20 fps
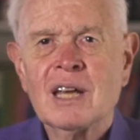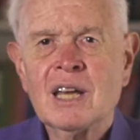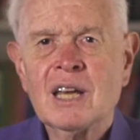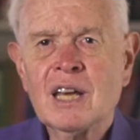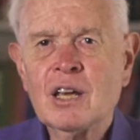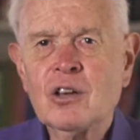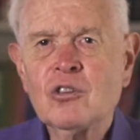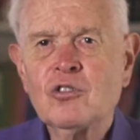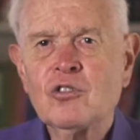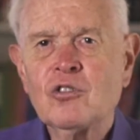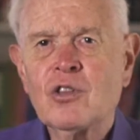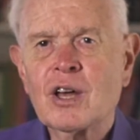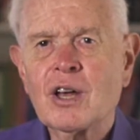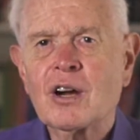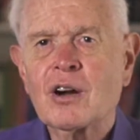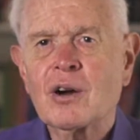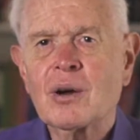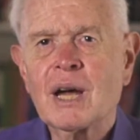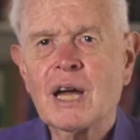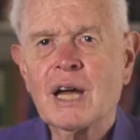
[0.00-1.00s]
is
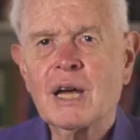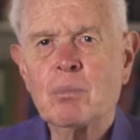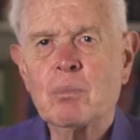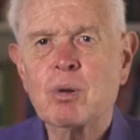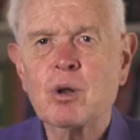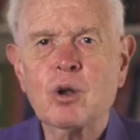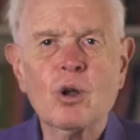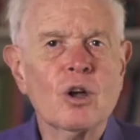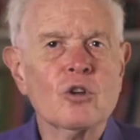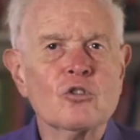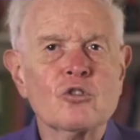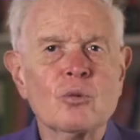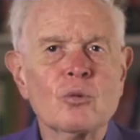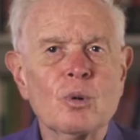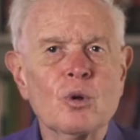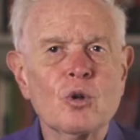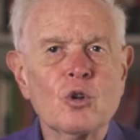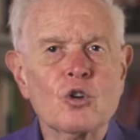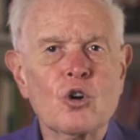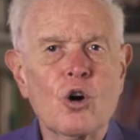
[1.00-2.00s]
there a
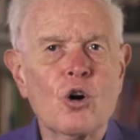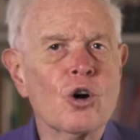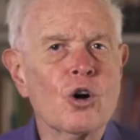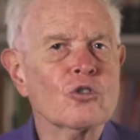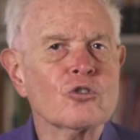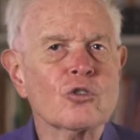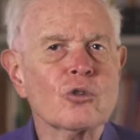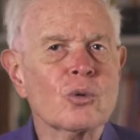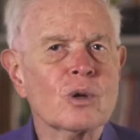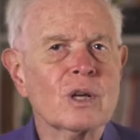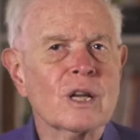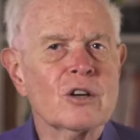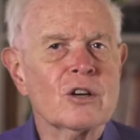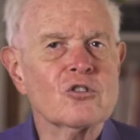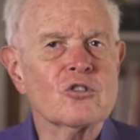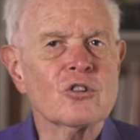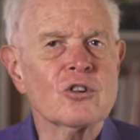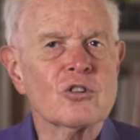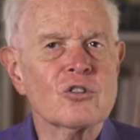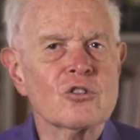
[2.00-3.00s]
plausible causal
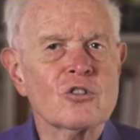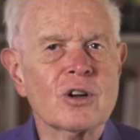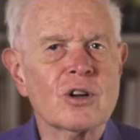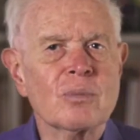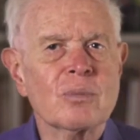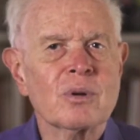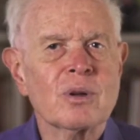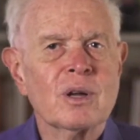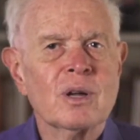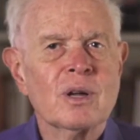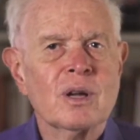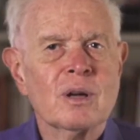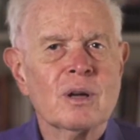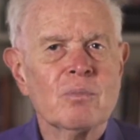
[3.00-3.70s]
relationship